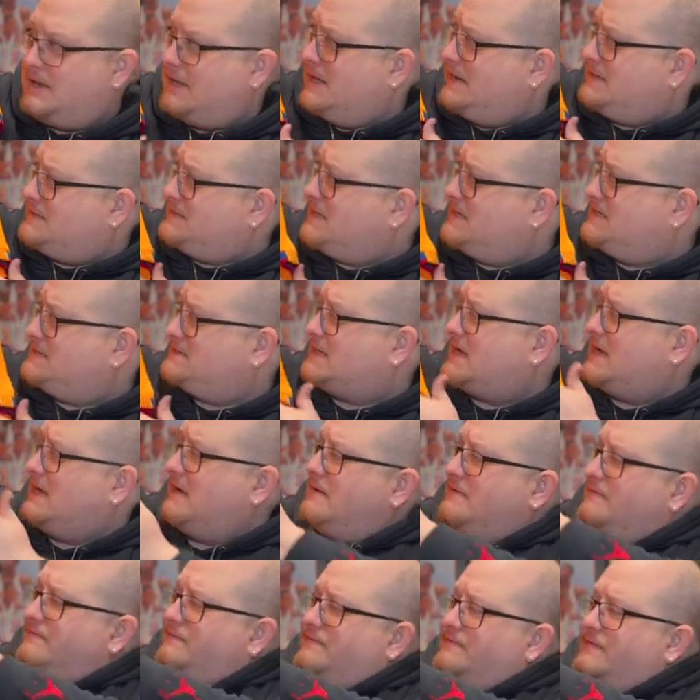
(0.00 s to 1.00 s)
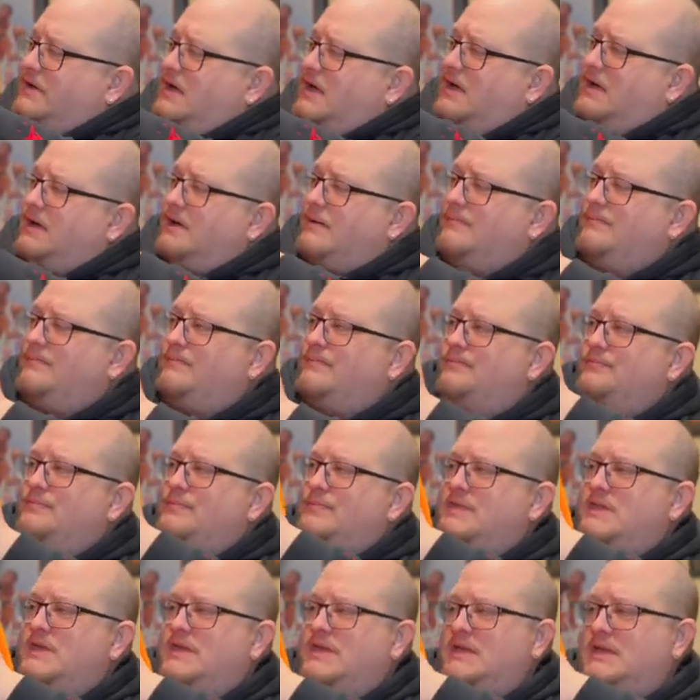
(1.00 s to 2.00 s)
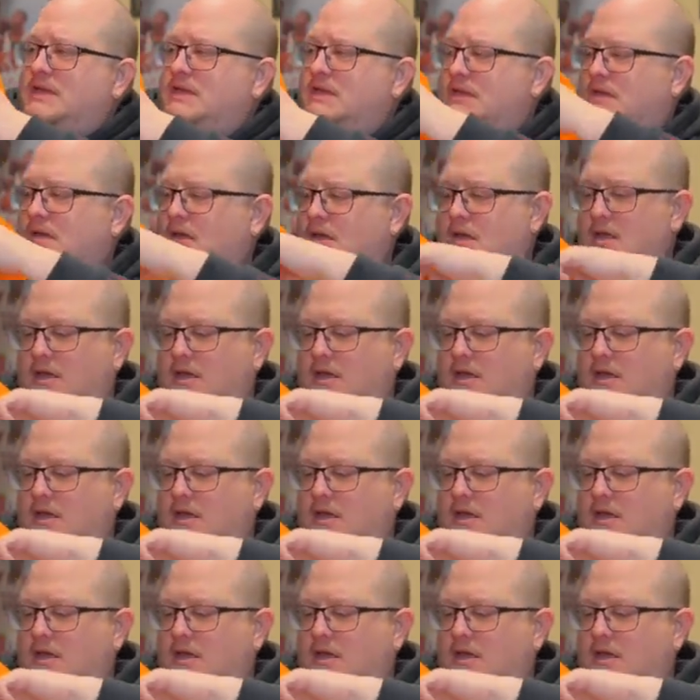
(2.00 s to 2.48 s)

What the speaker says: It does have the